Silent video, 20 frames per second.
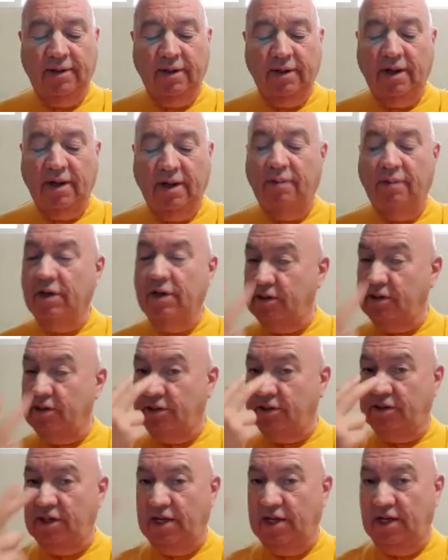I want to
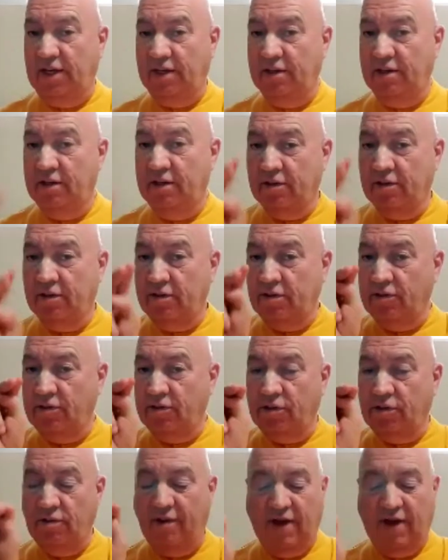see those
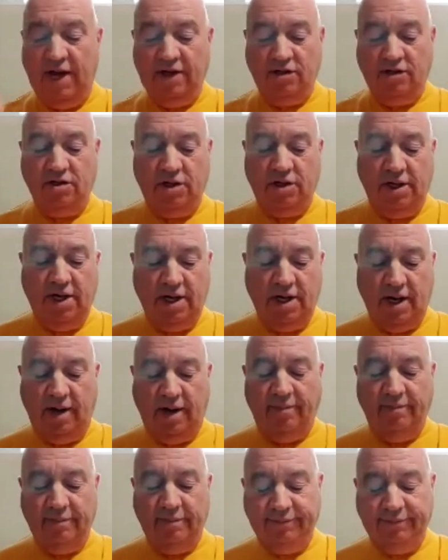who have actually
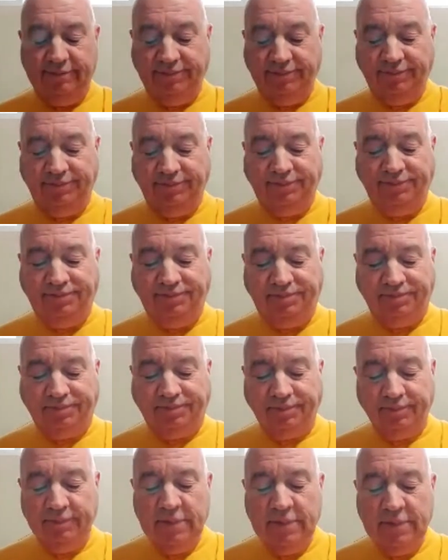come.
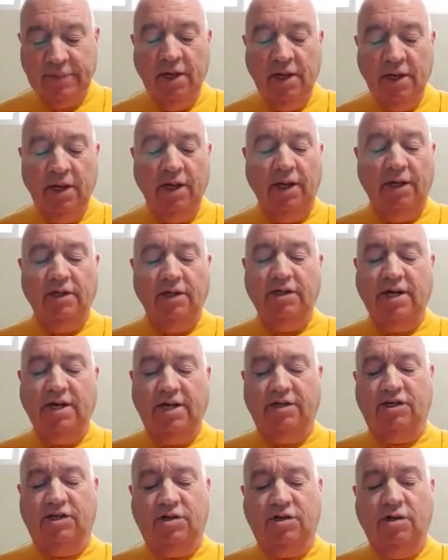In
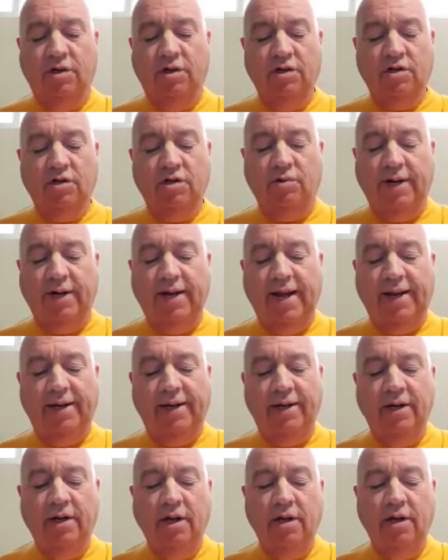text 28,
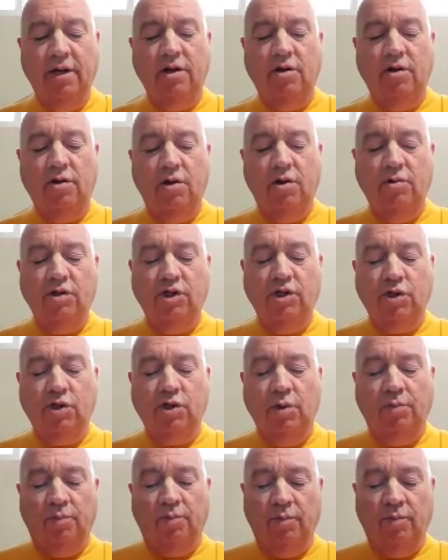
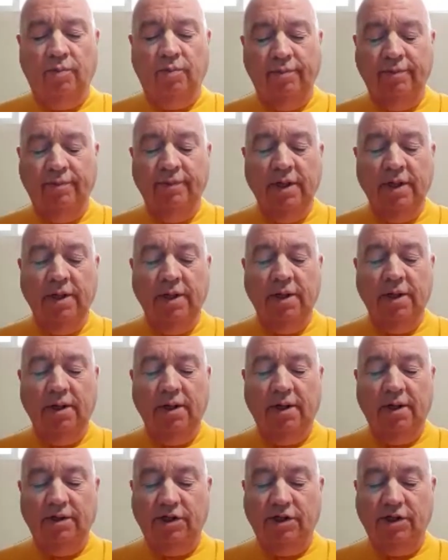yuyutsum,
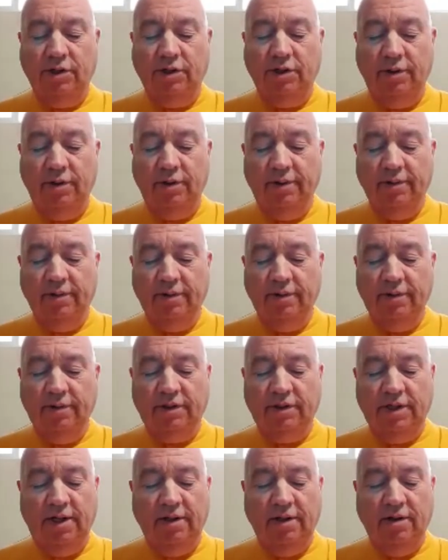Arjuna,
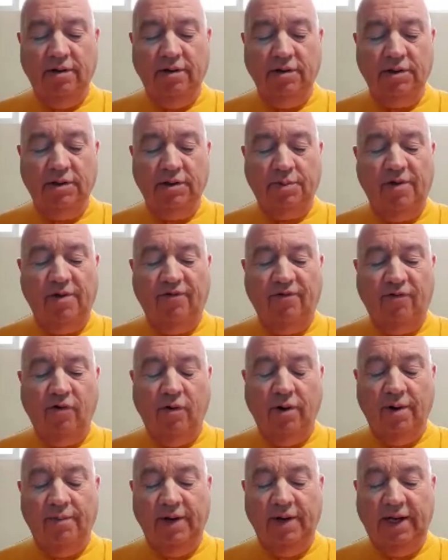seeing those
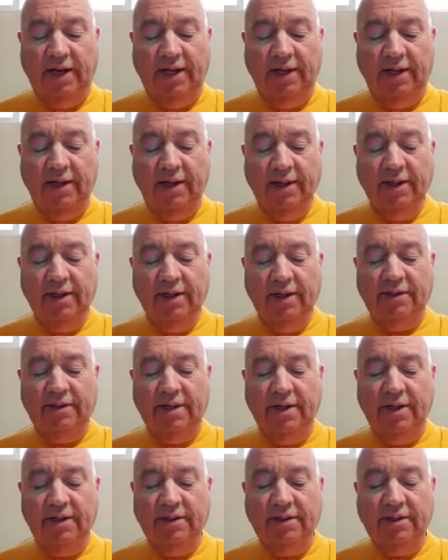before me, he
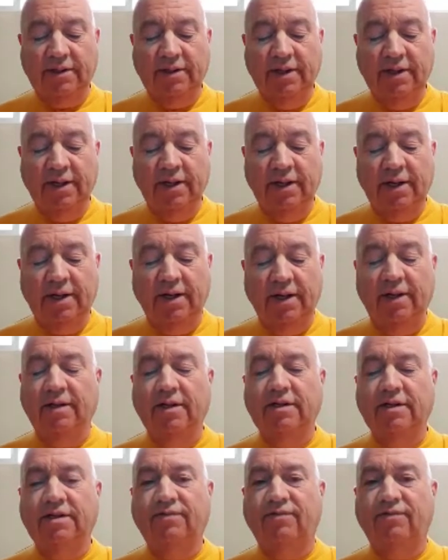says, in
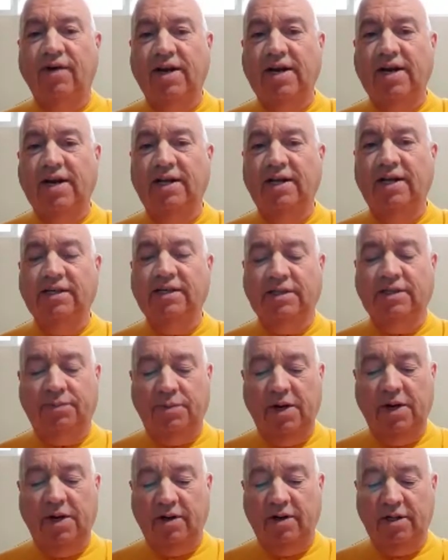this fighting
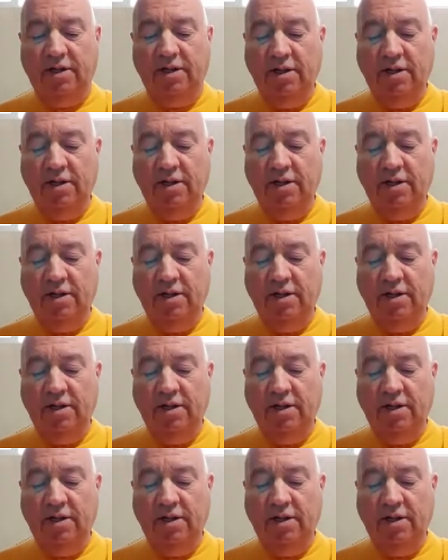spirit,